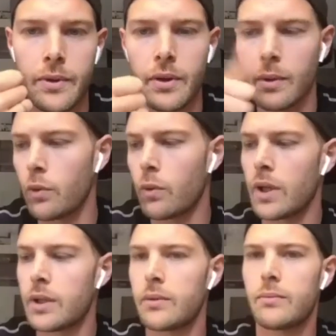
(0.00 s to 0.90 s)
number
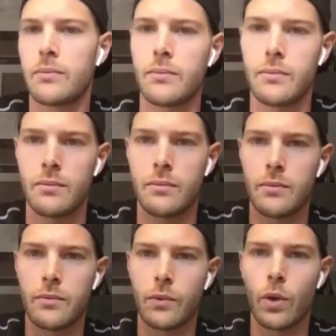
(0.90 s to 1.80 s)
one,
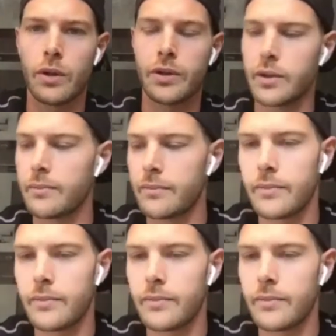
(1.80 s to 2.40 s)
water,